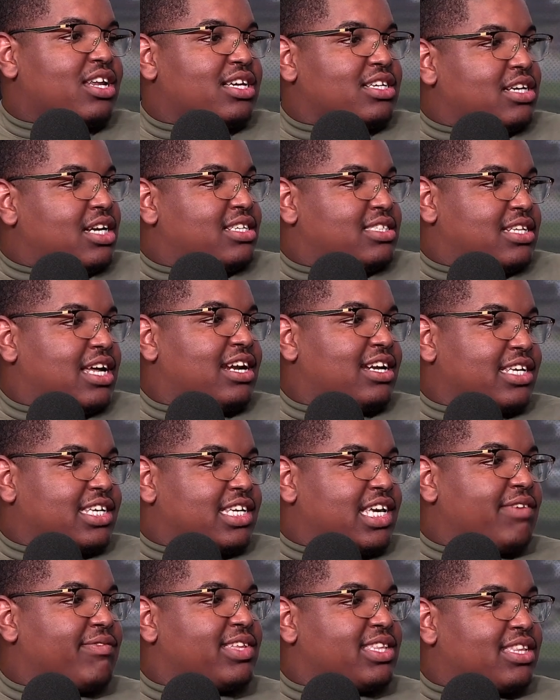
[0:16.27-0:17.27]
Is, is, that a
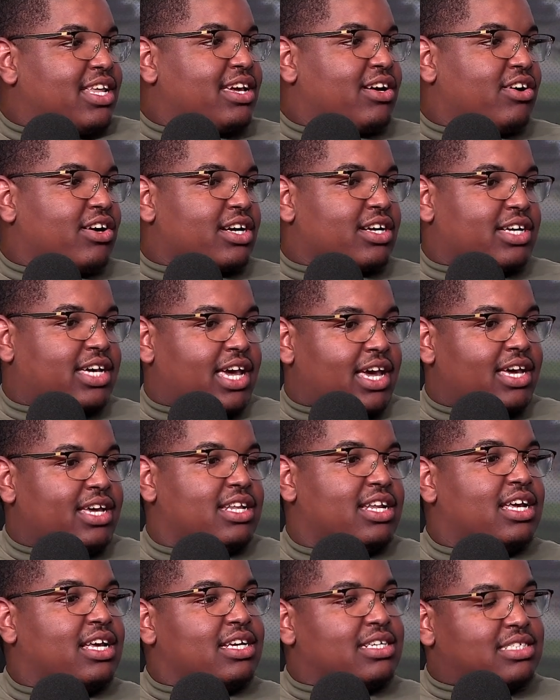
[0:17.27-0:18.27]
given thing or
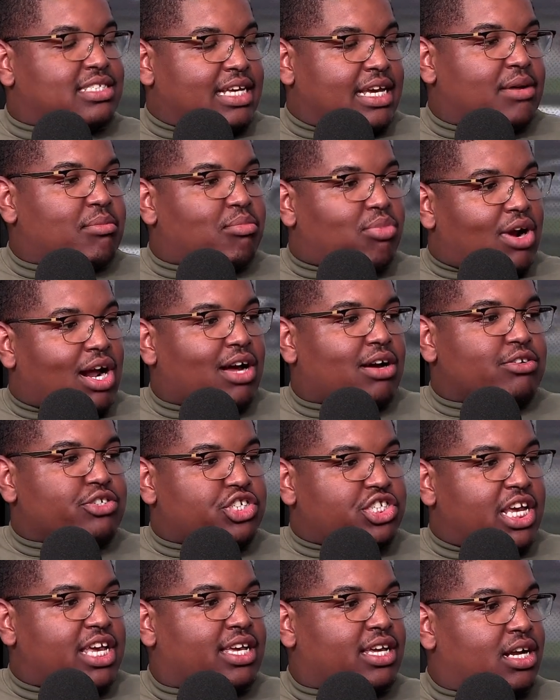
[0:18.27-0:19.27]
can St. Brown
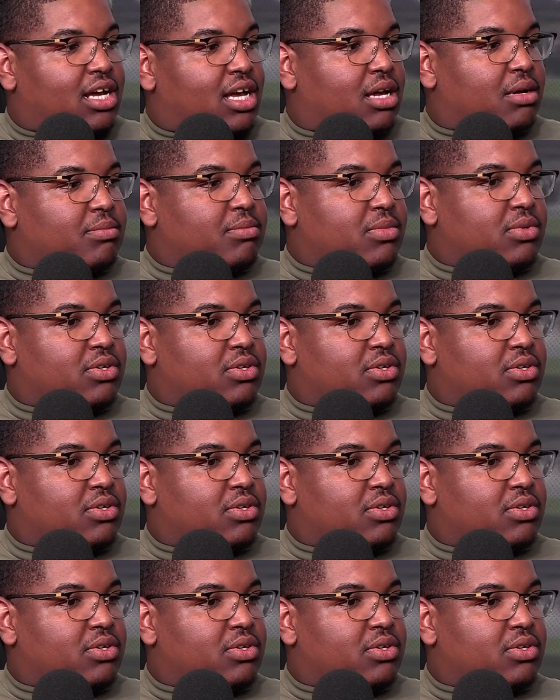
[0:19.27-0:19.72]
shake it up?